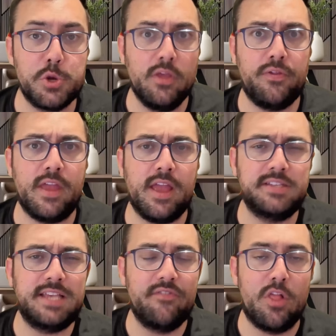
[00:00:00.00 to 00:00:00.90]
truly think I
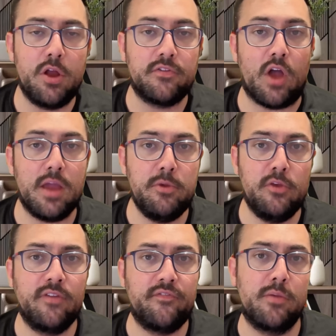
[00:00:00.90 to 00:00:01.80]
save a lot of time
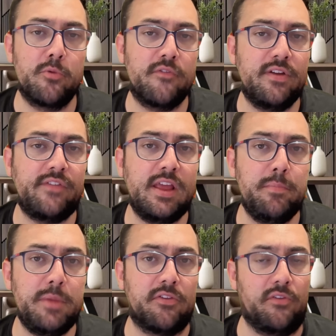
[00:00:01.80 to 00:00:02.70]
using Filmora
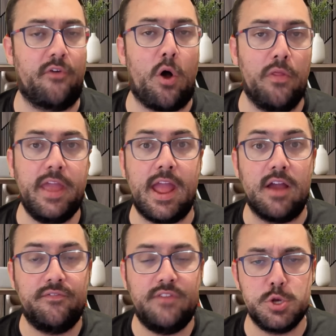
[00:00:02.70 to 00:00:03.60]
15 because of all the
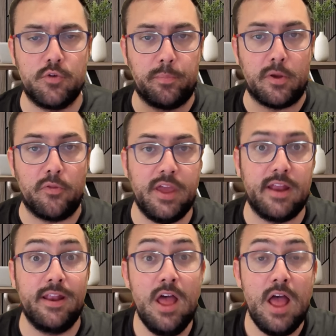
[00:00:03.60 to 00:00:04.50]
AI features built
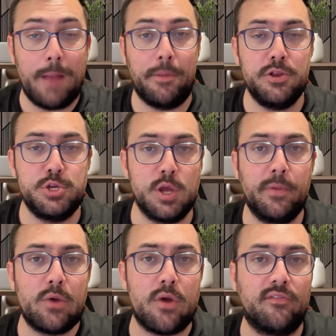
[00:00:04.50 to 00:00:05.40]
in. I'm not
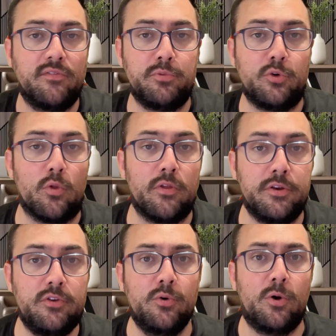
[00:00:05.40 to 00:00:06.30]
jumping around from tool
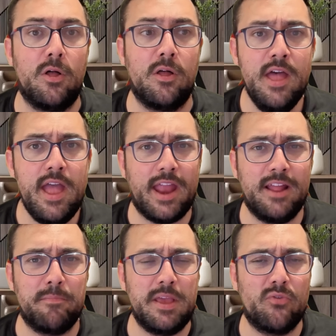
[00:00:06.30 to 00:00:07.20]
to tool and
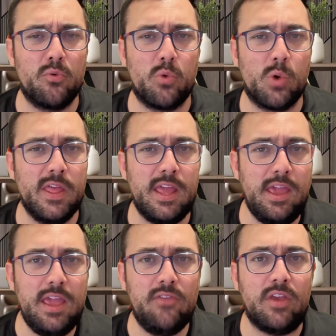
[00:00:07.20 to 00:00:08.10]
it makes it really
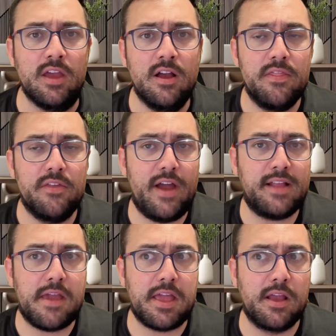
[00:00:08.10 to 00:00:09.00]
easy. The
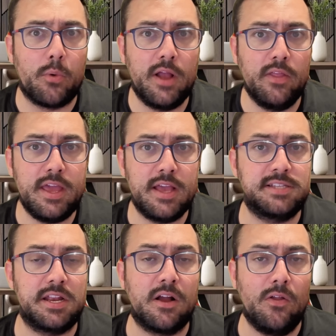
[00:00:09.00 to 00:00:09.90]
fact that I can quickly
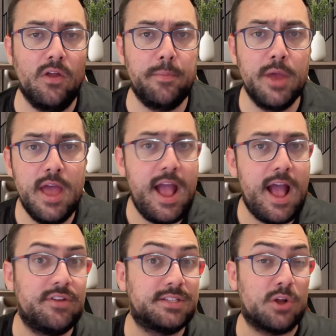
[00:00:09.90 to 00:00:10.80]
extend a clip,
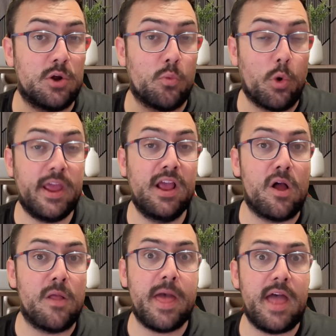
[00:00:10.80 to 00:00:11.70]
have it start working
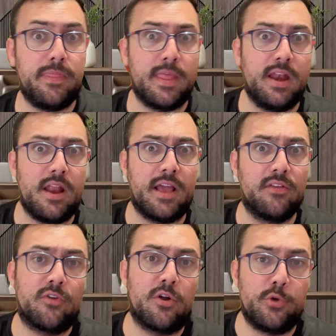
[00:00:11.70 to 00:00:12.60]
on that, and then I
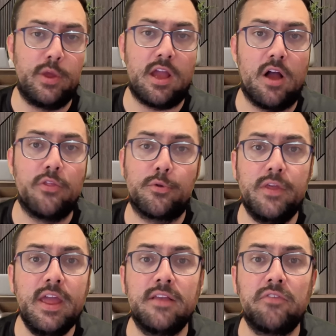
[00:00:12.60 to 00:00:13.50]
can start doing other
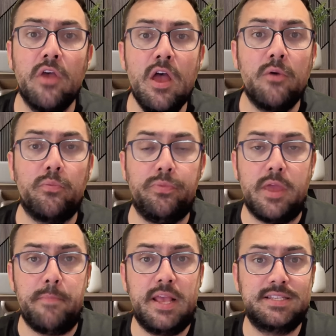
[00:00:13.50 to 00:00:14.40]
things,
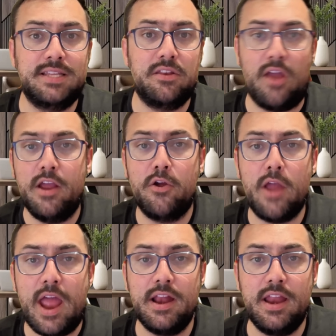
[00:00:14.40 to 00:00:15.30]
it makes the
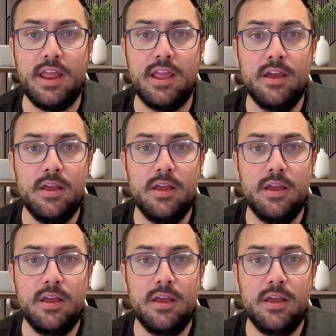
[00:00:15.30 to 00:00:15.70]
entire editing,